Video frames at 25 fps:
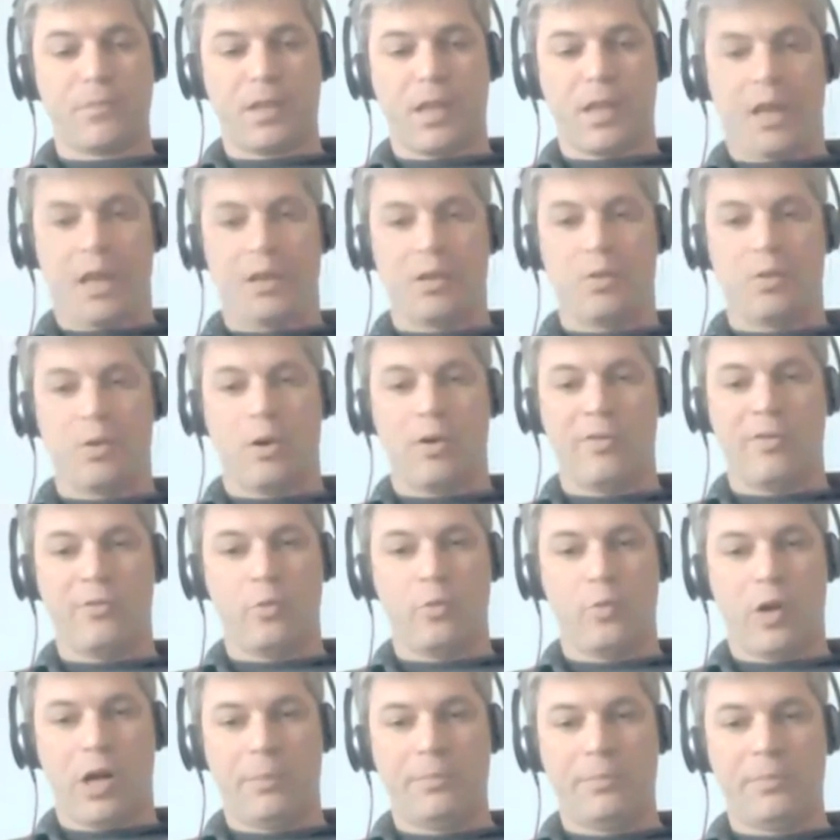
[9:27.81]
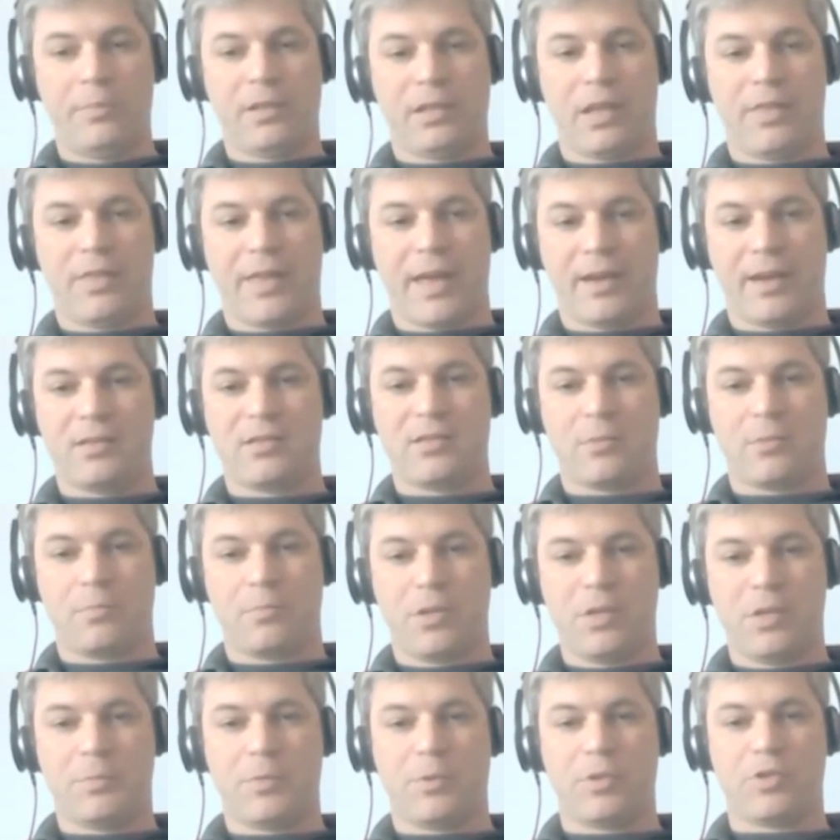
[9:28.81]
And overwhelmingly, that is a
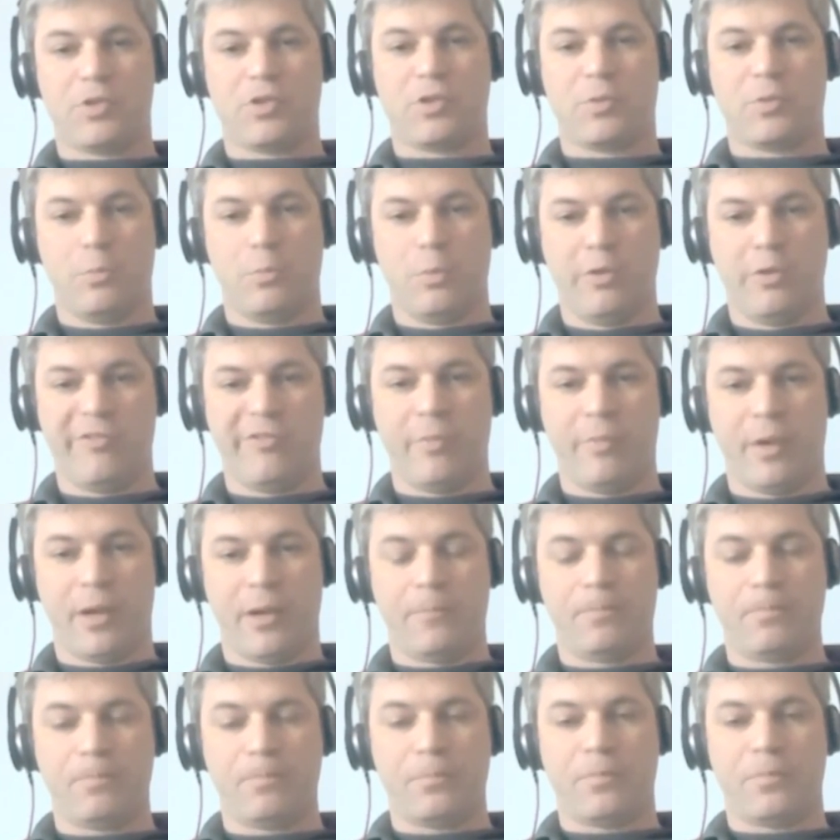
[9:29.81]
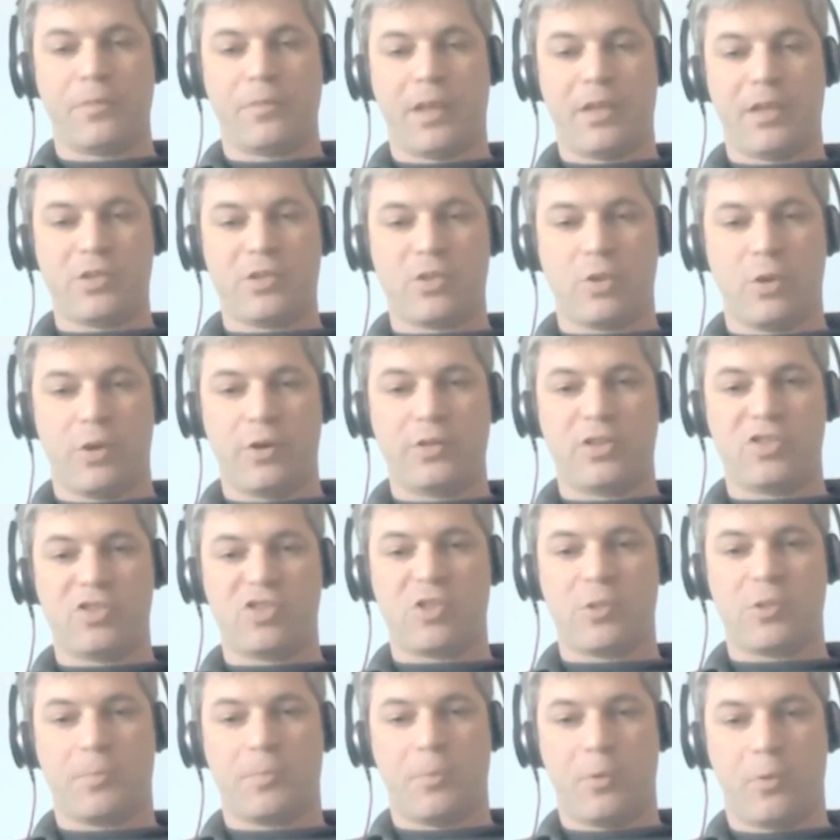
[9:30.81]
people's movement that is going to
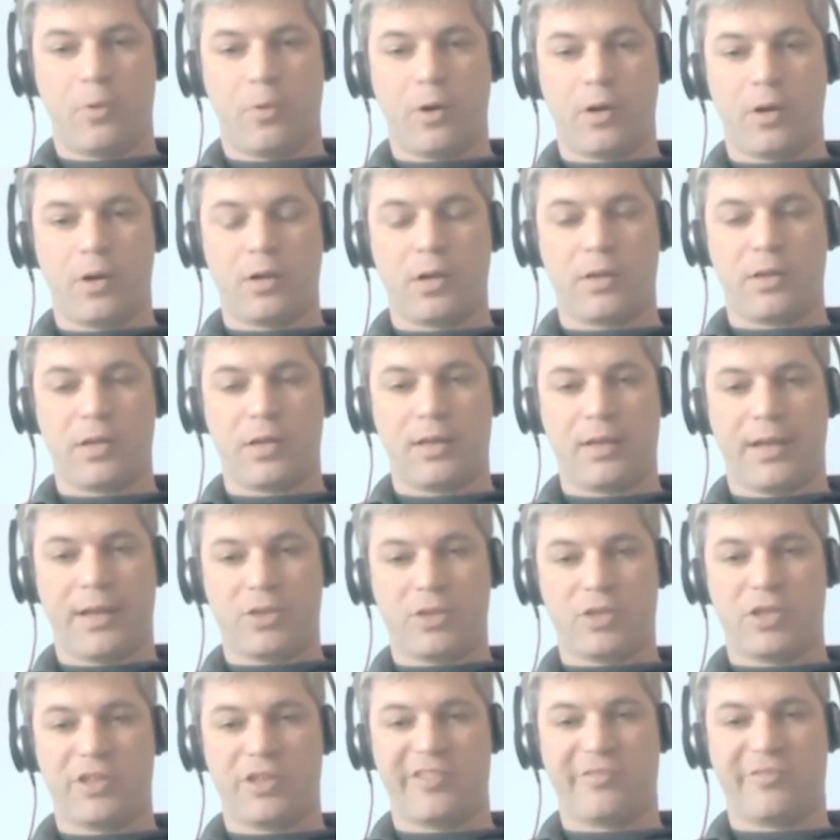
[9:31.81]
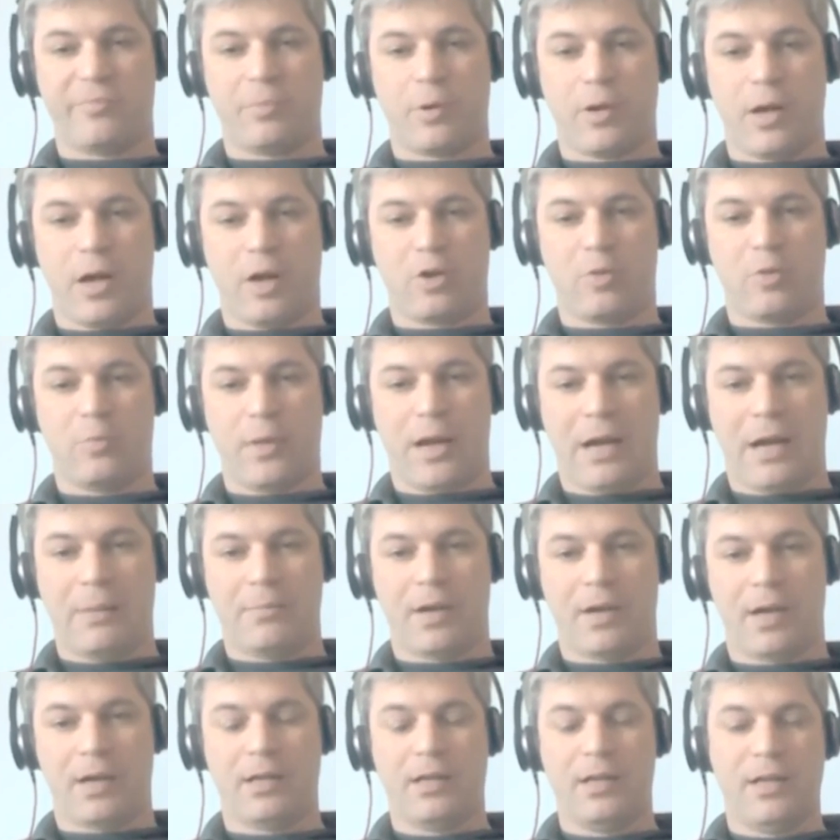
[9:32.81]
support the election of Barack
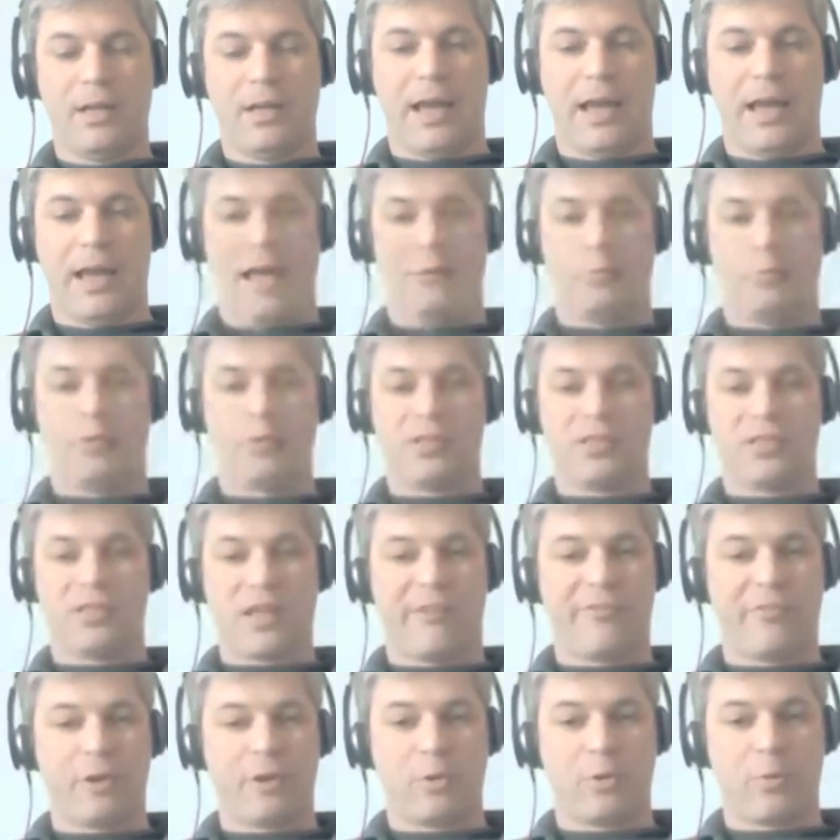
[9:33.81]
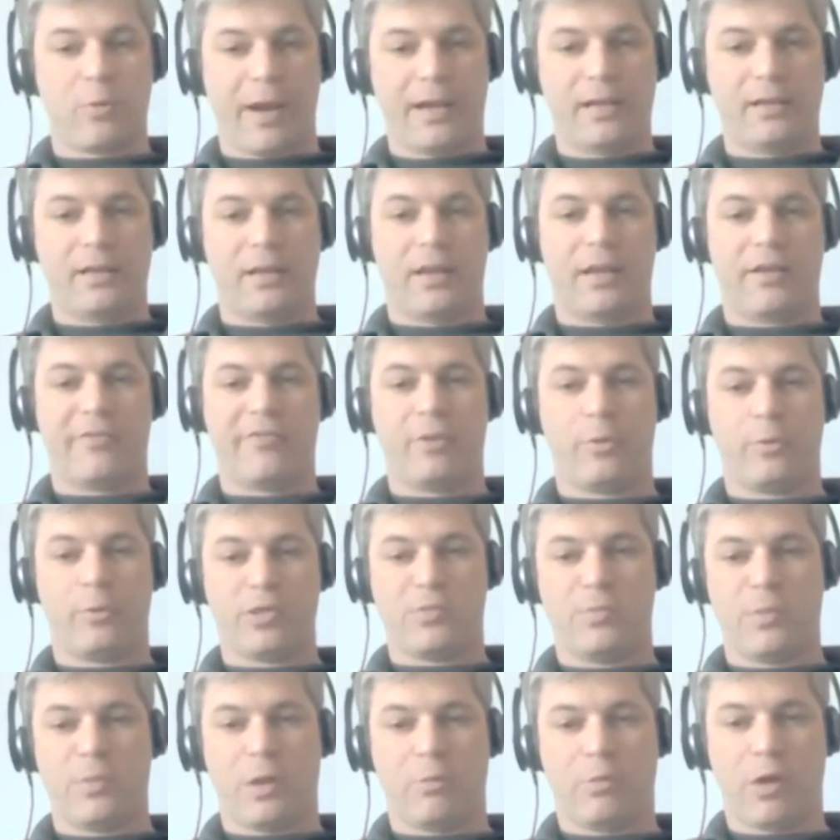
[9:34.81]
Obama and would suffer greatly if it
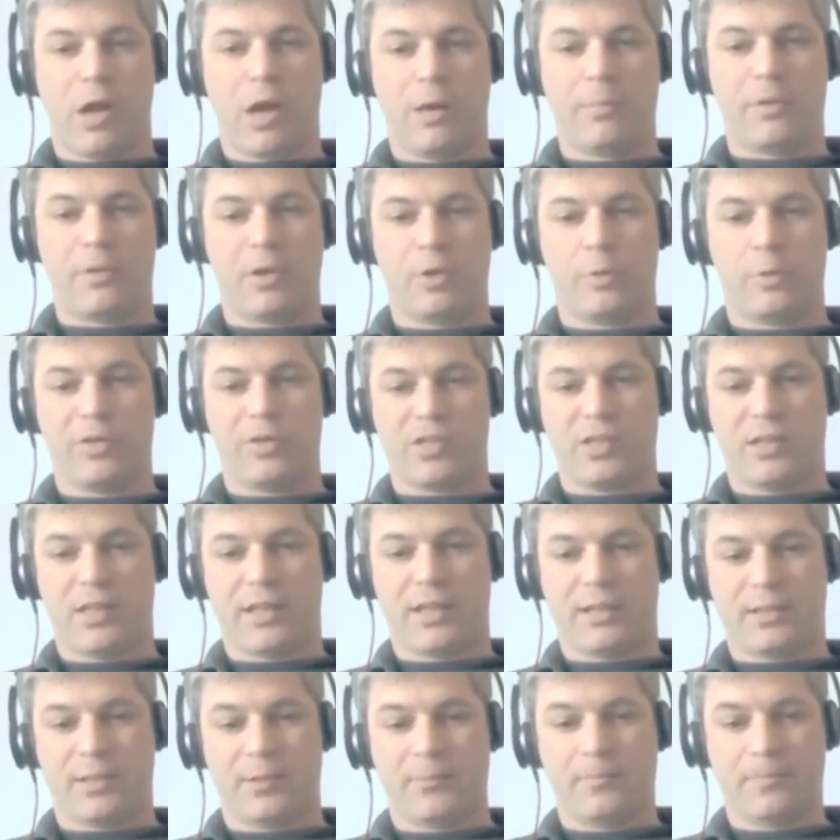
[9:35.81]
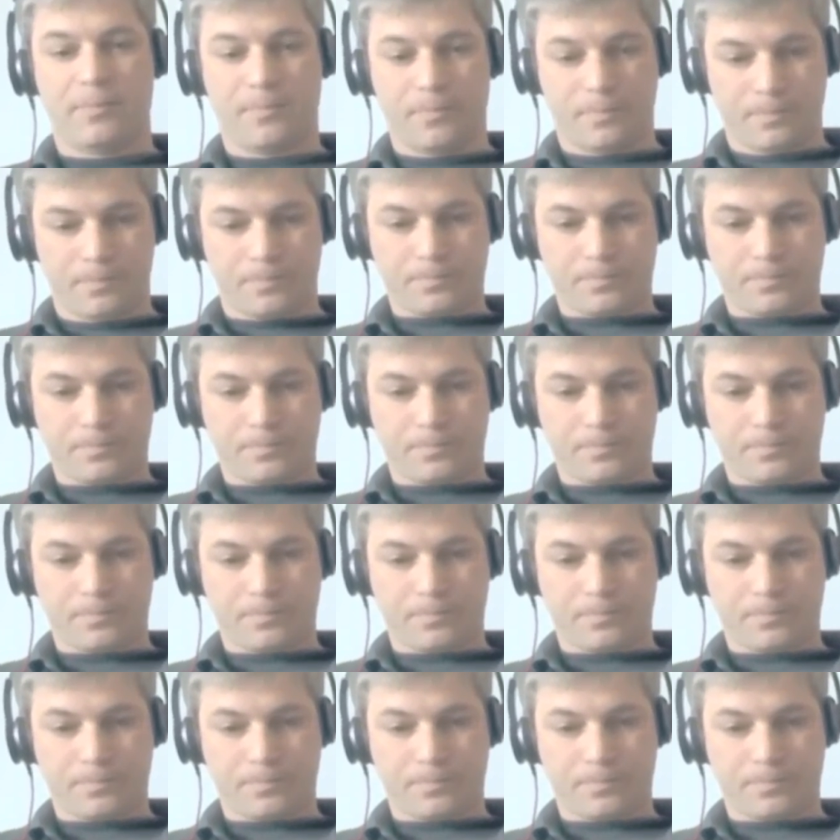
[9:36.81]
was Mitt Romney who was elected.